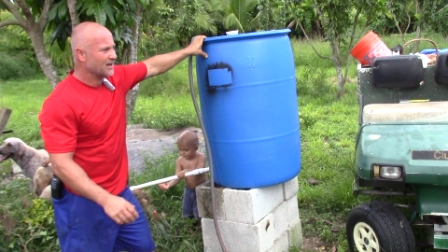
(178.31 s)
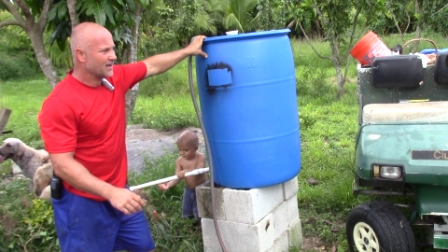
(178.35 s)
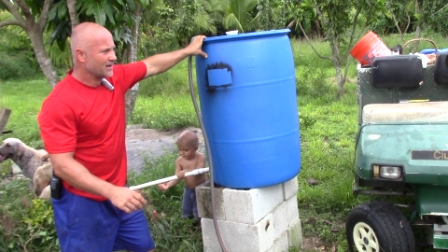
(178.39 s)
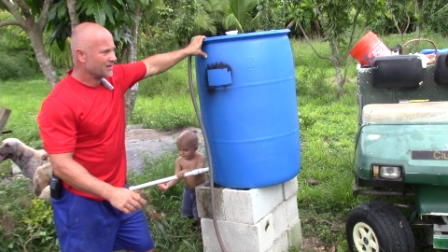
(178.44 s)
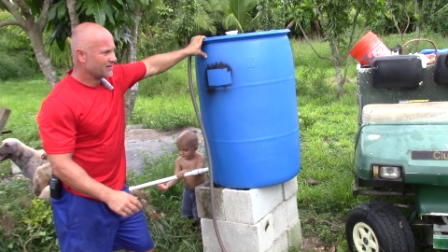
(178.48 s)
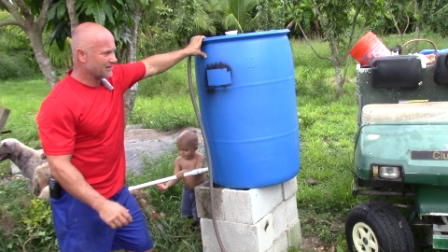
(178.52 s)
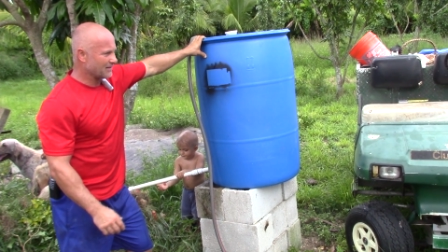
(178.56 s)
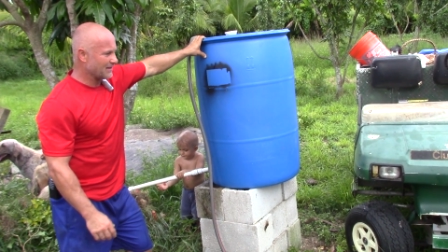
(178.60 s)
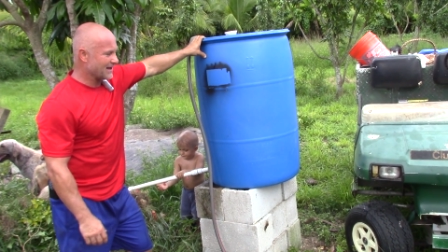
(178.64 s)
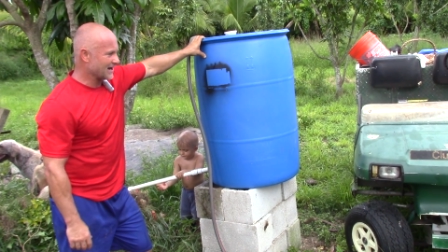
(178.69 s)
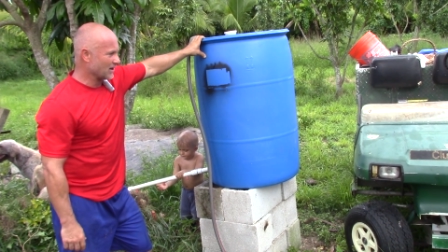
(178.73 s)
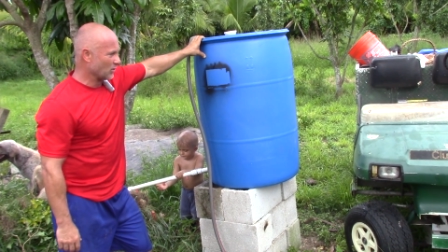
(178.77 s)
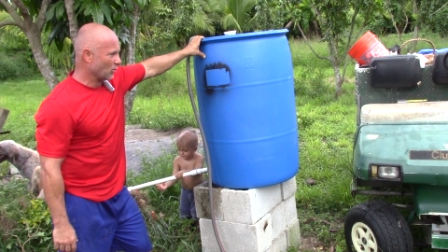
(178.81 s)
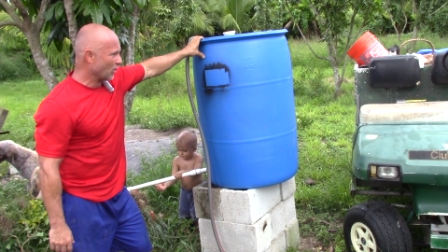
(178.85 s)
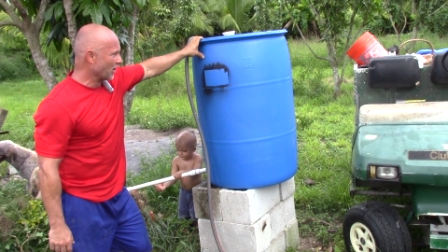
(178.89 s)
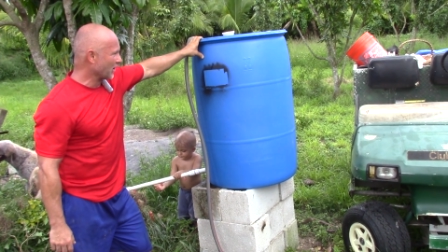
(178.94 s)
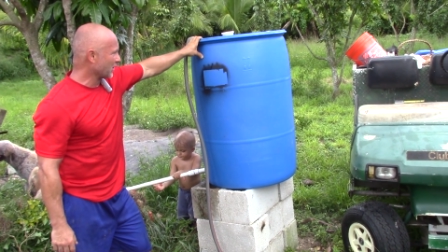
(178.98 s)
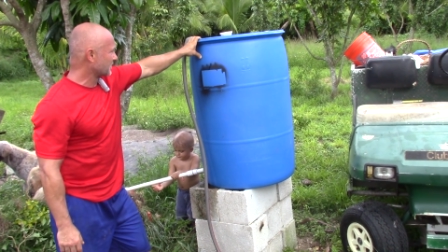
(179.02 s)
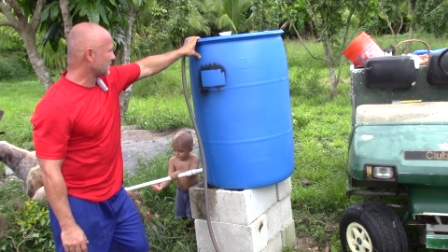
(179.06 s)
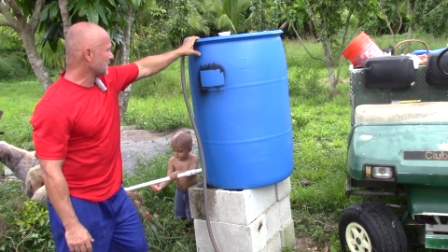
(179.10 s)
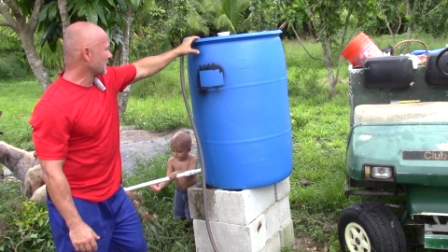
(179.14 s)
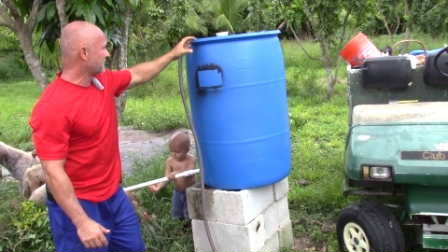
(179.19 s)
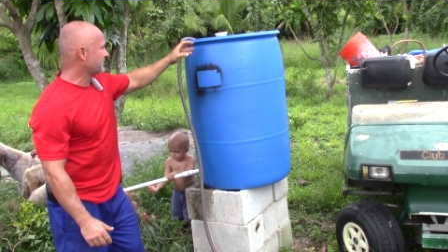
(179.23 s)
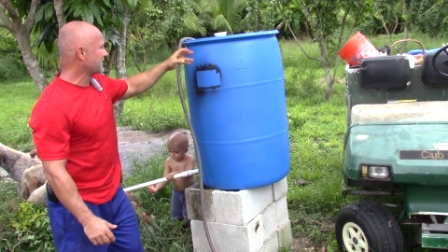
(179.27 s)
it's a lot of
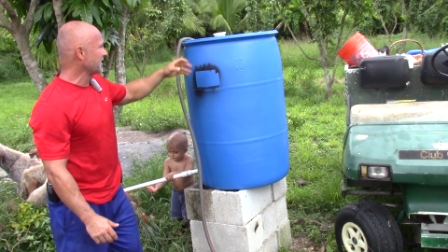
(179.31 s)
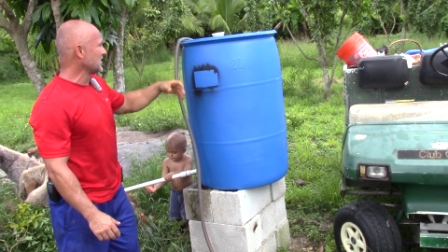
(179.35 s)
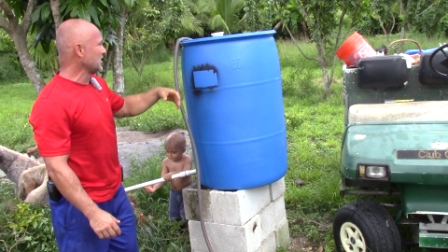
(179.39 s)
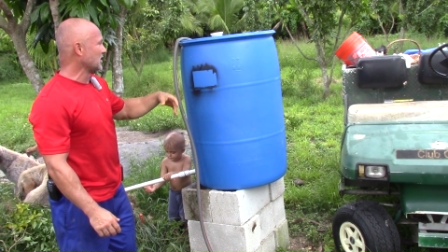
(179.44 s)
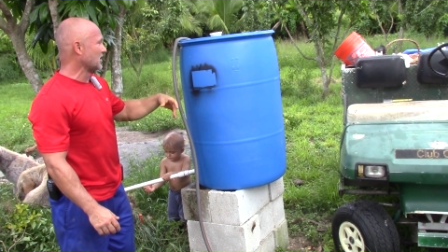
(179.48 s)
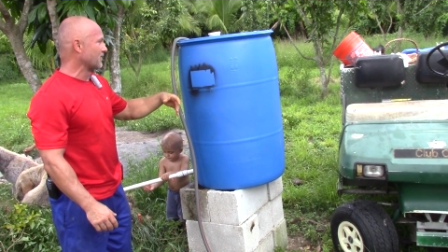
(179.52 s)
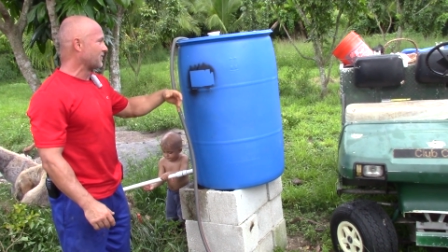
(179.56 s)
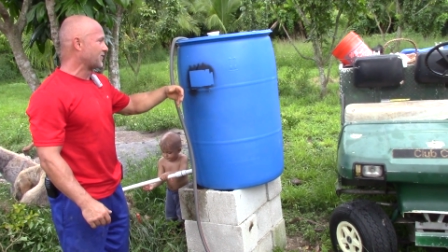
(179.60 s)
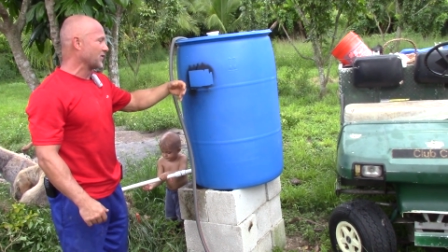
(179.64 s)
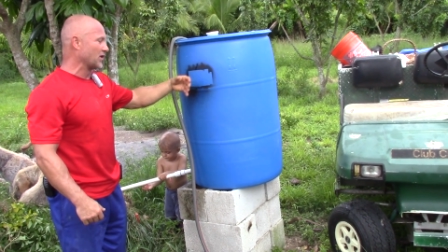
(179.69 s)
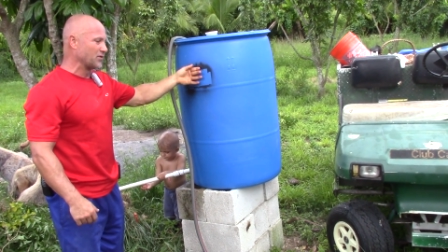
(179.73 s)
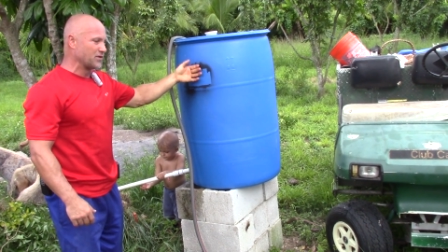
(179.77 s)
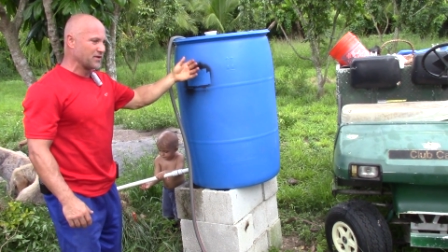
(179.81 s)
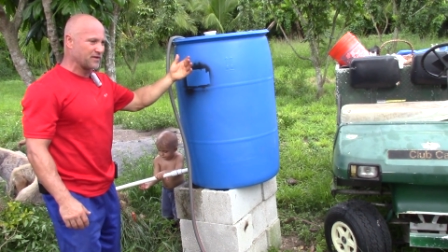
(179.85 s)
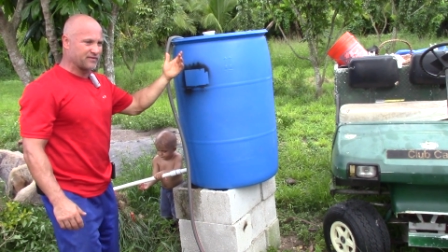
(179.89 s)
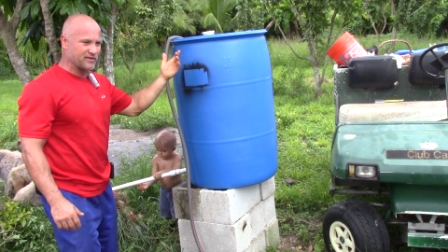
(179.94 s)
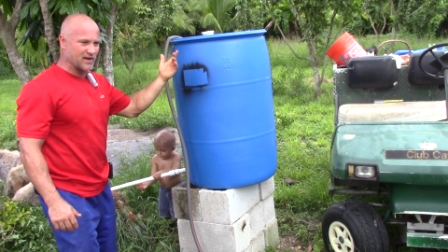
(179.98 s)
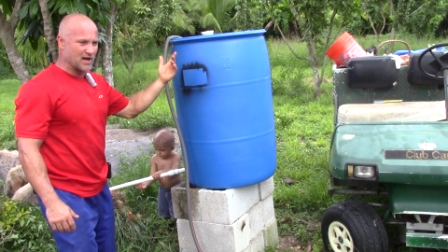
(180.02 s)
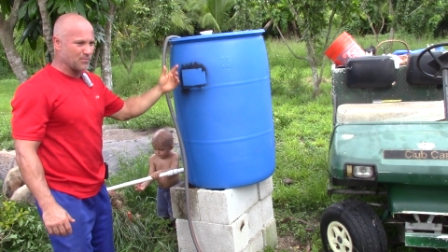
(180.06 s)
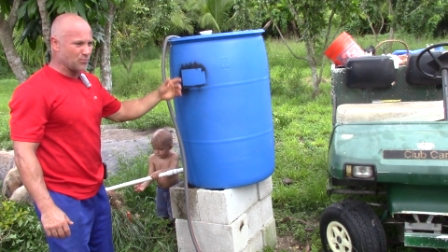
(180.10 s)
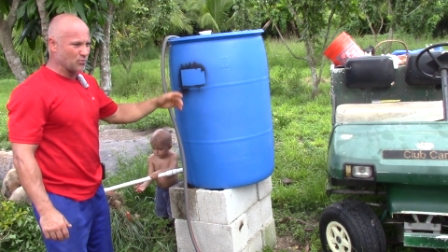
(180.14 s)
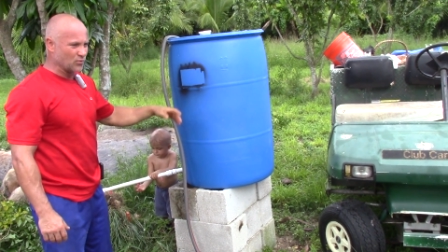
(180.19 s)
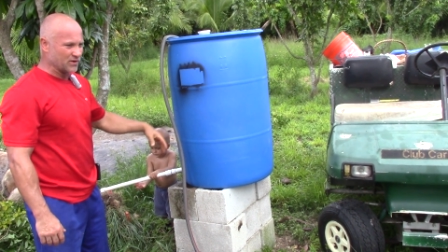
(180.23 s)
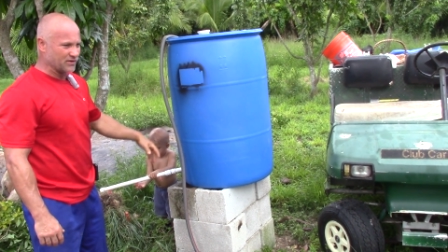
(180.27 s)
work. This thing, you can fill this
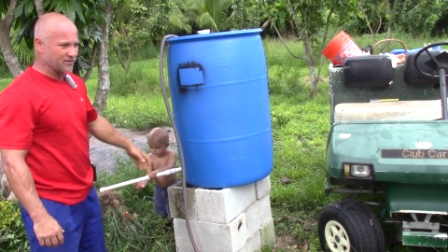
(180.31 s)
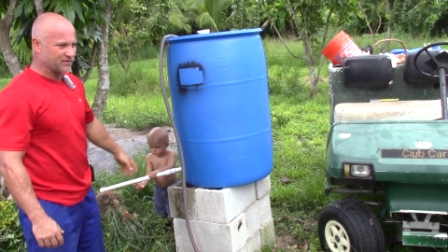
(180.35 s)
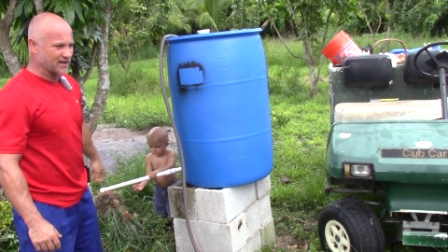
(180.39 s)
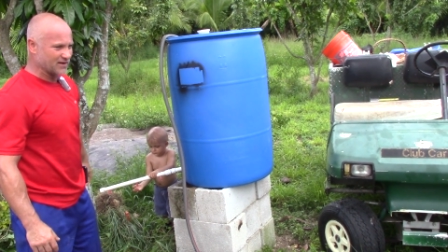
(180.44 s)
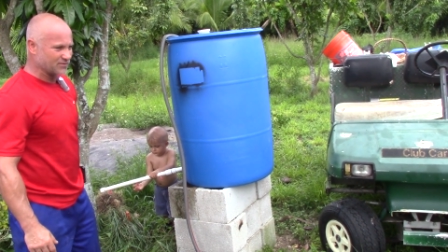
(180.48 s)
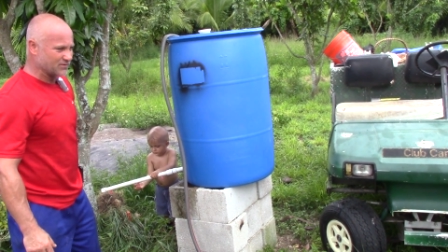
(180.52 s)
up once